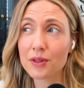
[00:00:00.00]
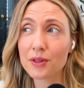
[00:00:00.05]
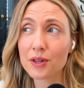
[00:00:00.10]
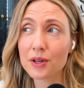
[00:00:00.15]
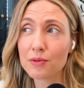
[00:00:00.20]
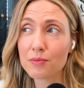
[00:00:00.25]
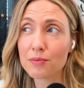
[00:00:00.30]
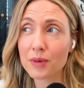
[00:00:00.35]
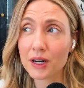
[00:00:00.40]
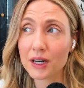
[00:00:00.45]

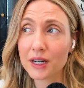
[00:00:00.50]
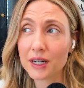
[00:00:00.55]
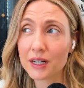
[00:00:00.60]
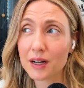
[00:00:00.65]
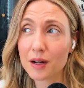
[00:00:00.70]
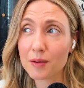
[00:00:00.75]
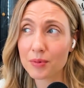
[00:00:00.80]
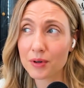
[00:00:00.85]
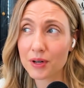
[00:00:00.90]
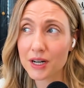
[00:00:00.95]
through marketing
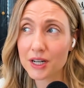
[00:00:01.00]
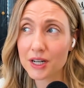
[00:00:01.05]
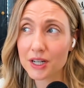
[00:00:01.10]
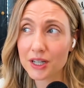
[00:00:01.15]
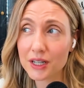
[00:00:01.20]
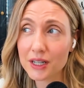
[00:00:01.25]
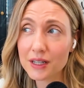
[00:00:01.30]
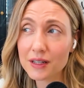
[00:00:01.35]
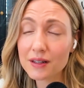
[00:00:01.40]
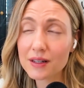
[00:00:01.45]

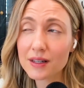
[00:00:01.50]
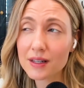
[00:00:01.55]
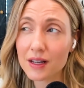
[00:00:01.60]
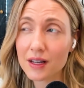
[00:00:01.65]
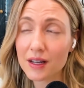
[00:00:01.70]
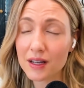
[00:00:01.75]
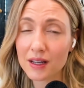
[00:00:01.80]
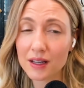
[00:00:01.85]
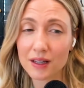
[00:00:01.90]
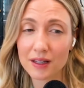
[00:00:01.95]
operations,
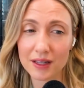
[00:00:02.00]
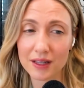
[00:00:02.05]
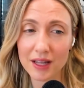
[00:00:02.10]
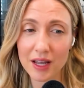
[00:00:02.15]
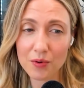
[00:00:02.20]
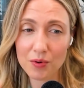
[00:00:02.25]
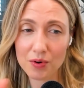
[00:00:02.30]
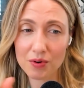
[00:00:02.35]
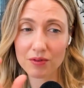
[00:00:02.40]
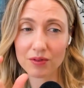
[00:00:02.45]
they
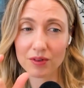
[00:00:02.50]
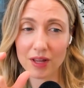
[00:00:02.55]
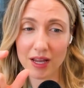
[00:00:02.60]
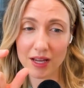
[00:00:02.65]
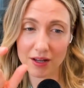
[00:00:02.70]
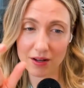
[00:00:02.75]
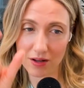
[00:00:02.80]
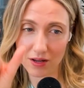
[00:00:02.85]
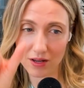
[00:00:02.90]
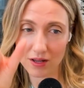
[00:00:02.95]
were
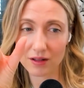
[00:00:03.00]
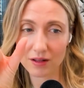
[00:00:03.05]
like,